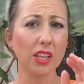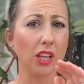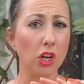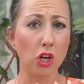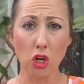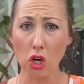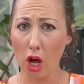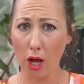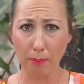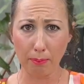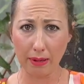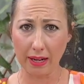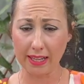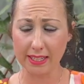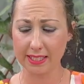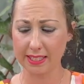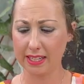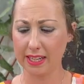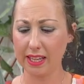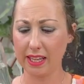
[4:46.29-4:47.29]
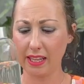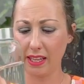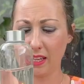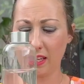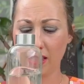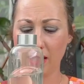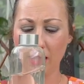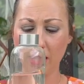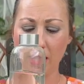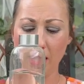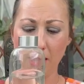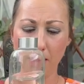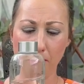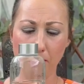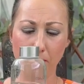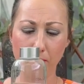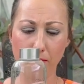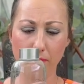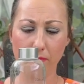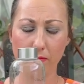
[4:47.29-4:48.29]
not plastic.
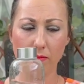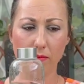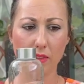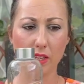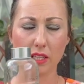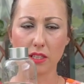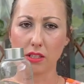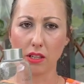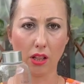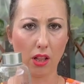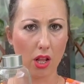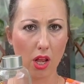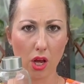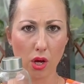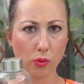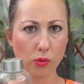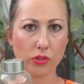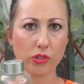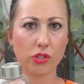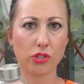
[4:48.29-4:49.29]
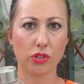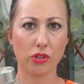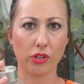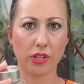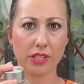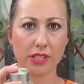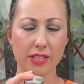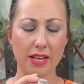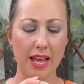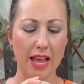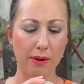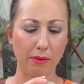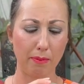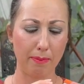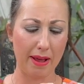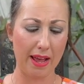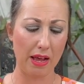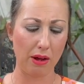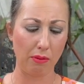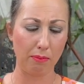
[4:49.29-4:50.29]
There's loads of studies now
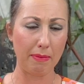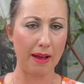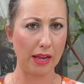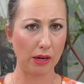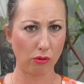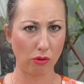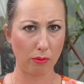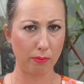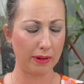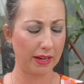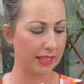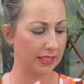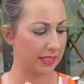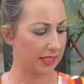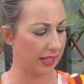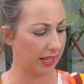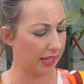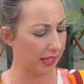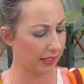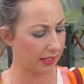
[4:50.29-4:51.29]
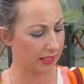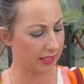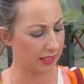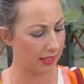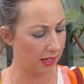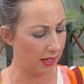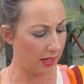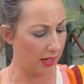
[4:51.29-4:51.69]
about microplastics.